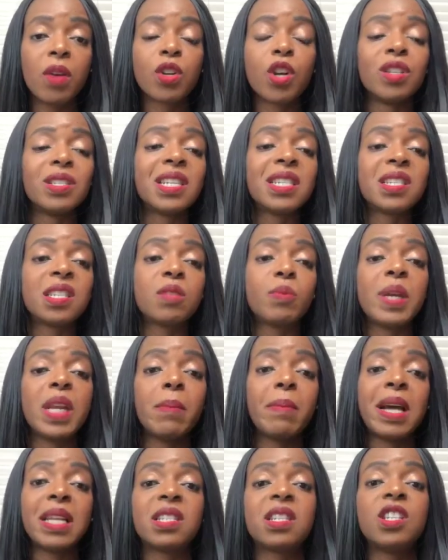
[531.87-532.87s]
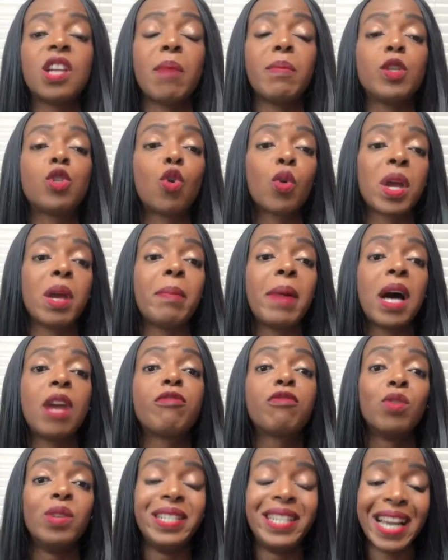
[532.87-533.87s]
because this has been a message I've been talking about
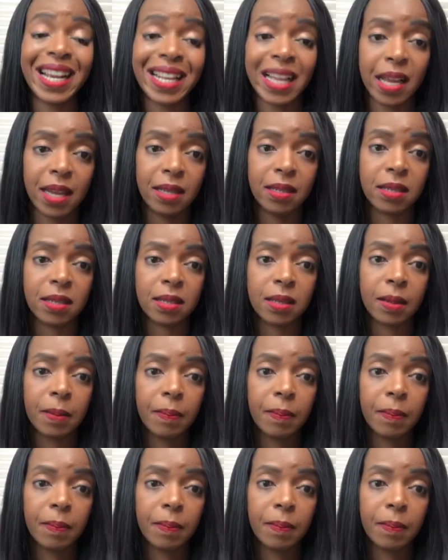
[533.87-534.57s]
for decades.